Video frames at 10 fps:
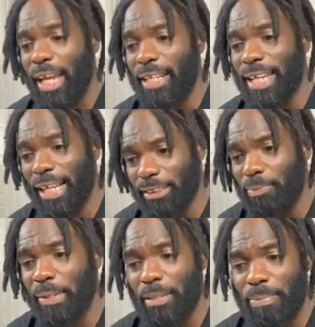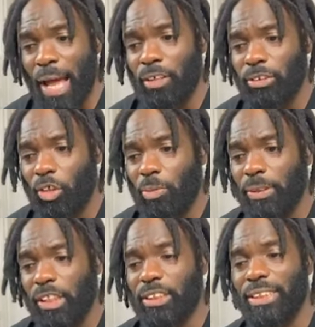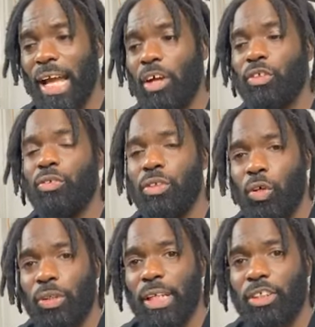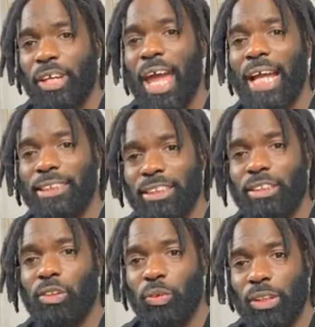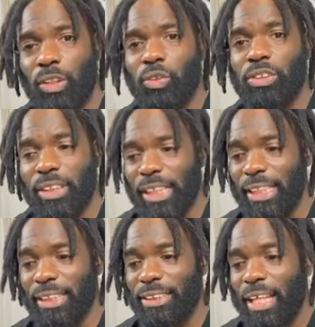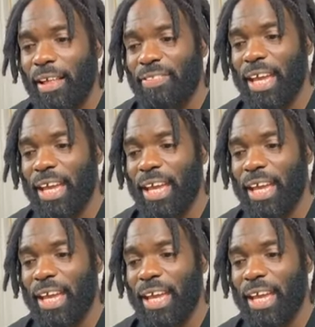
And that's a big milestone, because now you know that you're actually doing those things